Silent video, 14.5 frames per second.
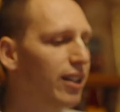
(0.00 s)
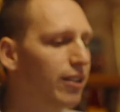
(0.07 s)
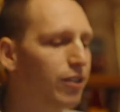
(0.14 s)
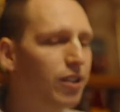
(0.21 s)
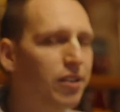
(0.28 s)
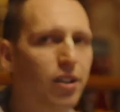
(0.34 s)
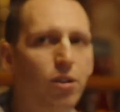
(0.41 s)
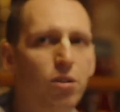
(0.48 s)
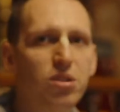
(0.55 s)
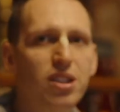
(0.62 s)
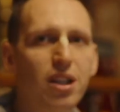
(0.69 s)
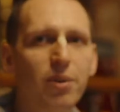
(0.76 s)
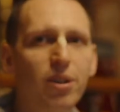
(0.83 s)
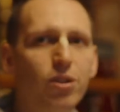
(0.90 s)
We are all
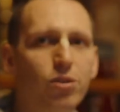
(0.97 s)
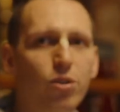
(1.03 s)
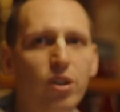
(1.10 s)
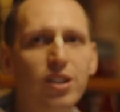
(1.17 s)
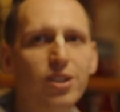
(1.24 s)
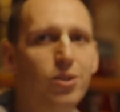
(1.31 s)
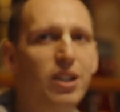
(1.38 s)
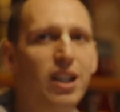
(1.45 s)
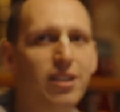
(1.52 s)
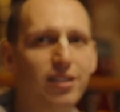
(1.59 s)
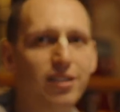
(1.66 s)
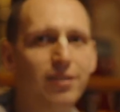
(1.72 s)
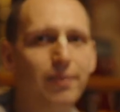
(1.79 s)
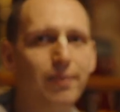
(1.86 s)
somehow growing together.
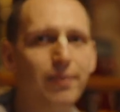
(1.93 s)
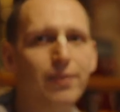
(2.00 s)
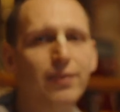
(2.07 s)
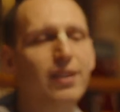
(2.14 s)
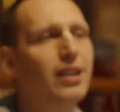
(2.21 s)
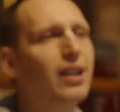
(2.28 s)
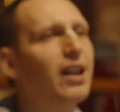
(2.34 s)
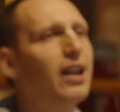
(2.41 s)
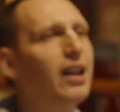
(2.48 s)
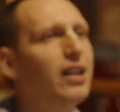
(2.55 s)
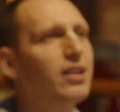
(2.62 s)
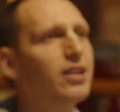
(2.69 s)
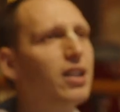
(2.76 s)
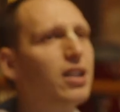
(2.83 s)

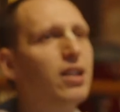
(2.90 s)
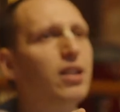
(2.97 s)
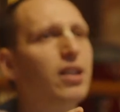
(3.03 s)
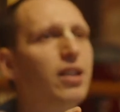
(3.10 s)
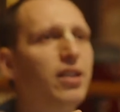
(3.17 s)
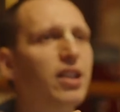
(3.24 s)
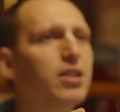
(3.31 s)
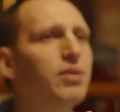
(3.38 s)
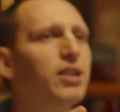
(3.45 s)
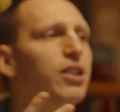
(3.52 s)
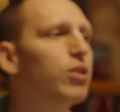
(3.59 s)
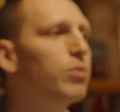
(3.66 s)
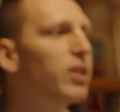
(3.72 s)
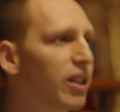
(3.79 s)
And thus we need
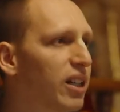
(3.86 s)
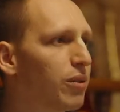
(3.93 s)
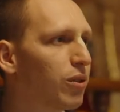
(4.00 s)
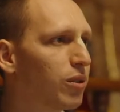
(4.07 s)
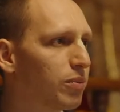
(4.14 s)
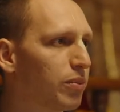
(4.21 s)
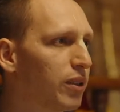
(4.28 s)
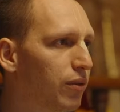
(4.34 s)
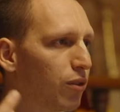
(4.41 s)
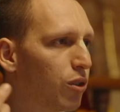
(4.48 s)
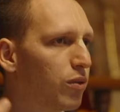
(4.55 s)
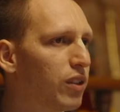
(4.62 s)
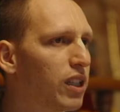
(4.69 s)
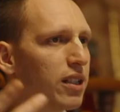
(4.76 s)
to be grateful.
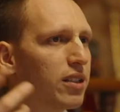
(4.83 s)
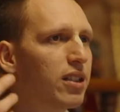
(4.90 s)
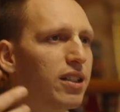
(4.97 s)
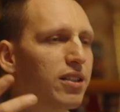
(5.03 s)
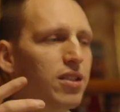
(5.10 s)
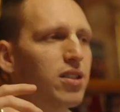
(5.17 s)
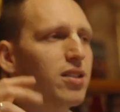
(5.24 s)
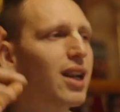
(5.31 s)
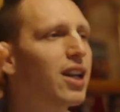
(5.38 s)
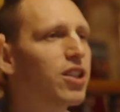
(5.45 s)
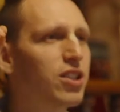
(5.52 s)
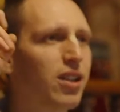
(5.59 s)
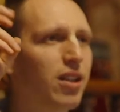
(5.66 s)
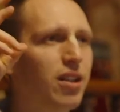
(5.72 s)
Before we had like this
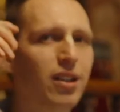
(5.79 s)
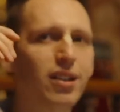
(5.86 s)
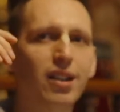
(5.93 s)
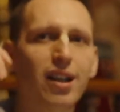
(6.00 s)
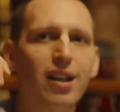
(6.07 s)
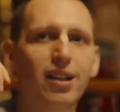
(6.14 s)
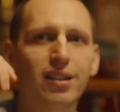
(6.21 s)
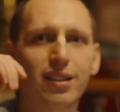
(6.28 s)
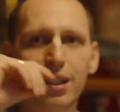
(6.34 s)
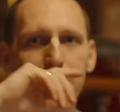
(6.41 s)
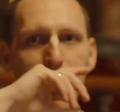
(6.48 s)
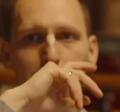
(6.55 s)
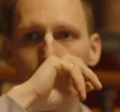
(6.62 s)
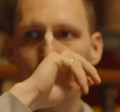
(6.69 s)
dakshin thing,
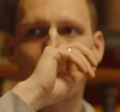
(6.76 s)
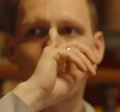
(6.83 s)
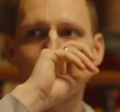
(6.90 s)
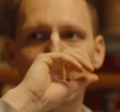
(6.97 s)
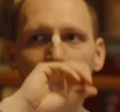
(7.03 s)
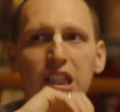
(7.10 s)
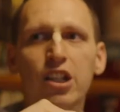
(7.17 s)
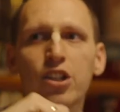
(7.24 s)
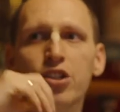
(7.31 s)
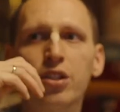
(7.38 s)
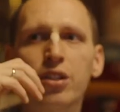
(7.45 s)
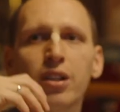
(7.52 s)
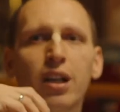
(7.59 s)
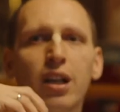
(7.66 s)
that you, the
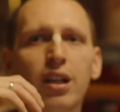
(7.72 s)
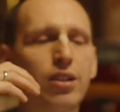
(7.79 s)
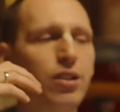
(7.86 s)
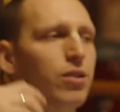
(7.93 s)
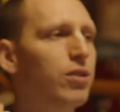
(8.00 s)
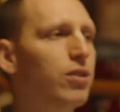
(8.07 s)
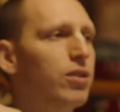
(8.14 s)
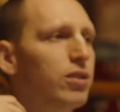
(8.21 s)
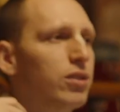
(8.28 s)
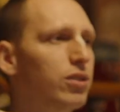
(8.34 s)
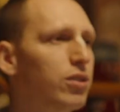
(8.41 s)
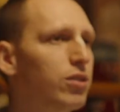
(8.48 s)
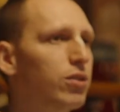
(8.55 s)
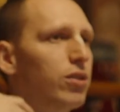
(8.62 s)
teacher, you
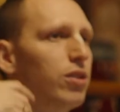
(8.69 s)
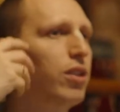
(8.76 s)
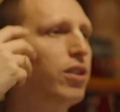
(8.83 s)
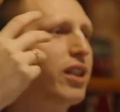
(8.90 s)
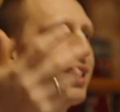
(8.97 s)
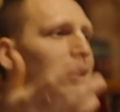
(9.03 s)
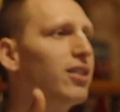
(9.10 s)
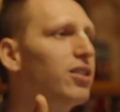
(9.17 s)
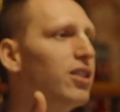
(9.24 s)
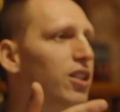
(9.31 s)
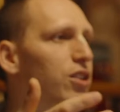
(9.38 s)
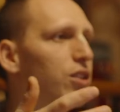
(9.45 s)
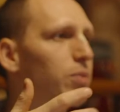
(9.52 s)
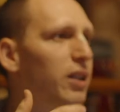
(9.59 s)
thank the
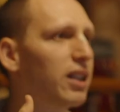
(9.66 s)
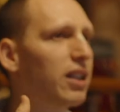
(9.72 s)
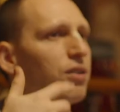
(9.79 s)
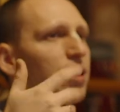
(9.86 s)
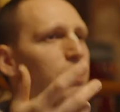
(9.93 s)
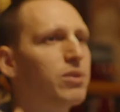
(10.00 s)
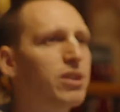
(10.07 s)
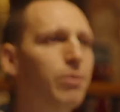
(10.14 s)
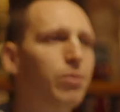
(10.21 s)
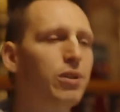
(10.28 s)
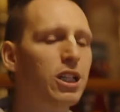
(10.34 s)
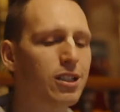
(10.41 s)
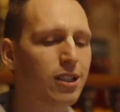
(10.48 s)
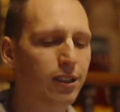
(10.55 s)
teacher by giving him some
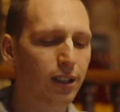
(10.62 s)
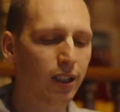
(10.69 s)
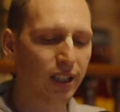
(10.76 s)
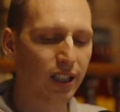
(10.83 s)
present.